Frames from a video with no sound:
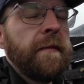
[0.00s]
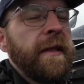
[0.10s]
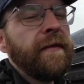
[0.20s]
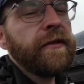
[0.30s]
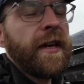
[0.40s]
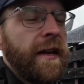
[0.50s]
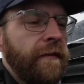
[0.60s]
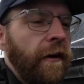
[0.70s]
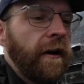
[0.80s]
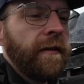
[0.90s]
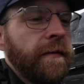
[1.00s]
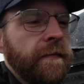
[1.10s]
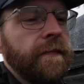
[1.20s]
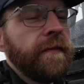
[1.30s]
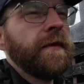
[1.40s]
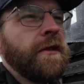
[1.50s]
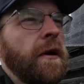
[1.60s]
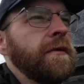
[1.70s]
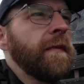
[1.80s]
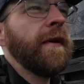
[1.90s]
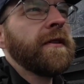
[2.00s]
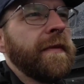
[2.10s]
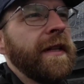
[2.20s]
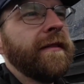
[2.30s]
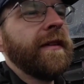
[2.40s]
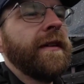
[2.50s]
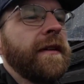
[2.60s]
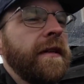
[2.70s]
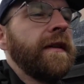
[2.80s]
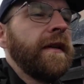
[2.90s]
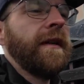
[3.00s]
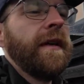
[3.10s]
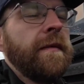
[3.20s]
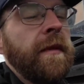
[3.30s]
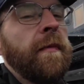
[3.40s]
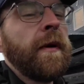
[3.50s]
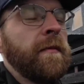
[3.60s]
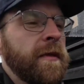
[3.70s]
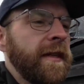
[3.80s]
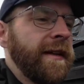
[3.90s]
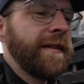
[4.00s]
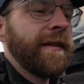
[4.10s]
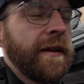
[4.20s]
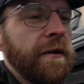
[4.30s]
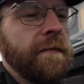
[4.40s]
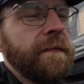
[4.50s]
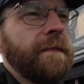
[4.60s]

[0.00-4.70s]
but never say never. It's always a possibility. Not promising anything though.